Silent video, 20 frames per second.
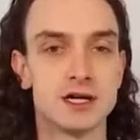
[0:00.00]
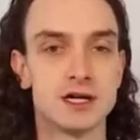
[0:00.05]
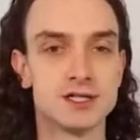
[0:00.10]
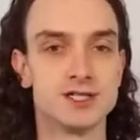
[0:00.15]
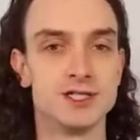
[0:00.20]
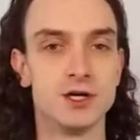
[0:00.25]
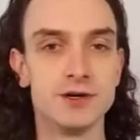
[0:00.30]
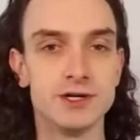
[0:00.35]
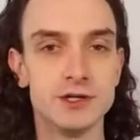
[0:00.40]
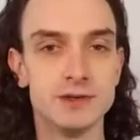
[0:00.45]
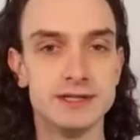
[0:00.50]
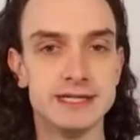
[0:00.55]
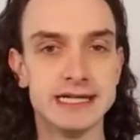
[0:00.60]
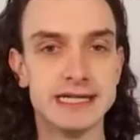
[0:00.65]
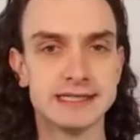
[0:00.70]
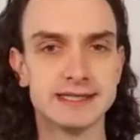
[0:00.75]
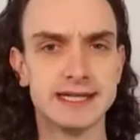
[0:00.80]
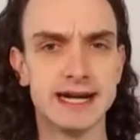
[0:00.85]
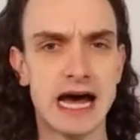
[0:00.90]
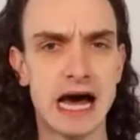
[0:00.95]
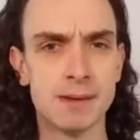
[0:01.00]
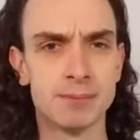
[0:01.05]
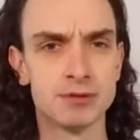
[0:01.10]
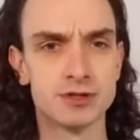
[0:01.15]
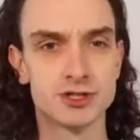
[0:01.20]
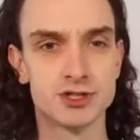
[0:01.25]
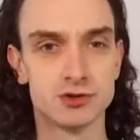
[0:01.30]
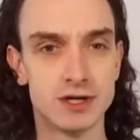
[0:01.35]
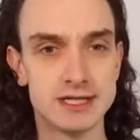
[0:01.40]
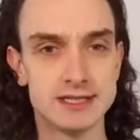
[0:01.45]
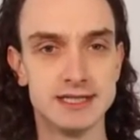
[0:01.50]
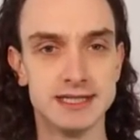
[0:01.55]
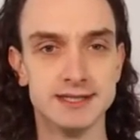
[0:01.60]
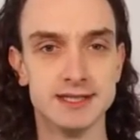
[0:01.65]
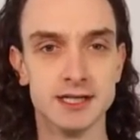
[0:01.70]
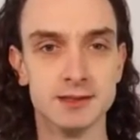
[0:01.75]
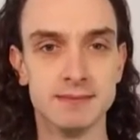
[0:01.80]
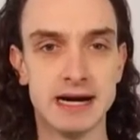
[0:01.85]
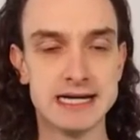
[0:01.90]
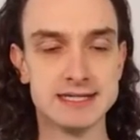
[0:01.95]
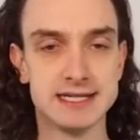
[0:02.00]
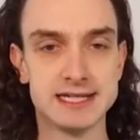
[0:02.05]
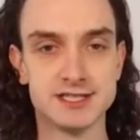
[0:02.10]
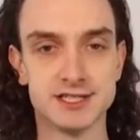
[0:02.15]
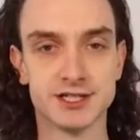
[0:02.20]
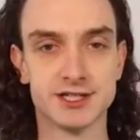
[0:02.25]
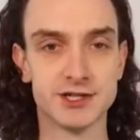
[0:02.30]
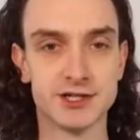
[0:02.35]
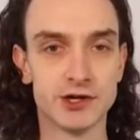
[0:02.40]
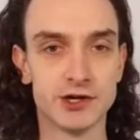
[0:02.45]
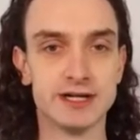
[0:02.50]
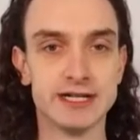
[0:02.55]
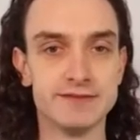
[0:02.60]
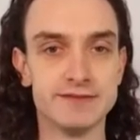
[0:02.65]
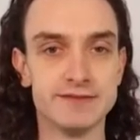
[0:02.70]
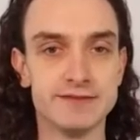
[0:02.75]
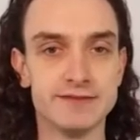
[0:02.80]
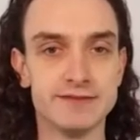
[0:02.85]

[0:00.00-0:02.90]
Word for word: are so unique that Apple trusted them as a security.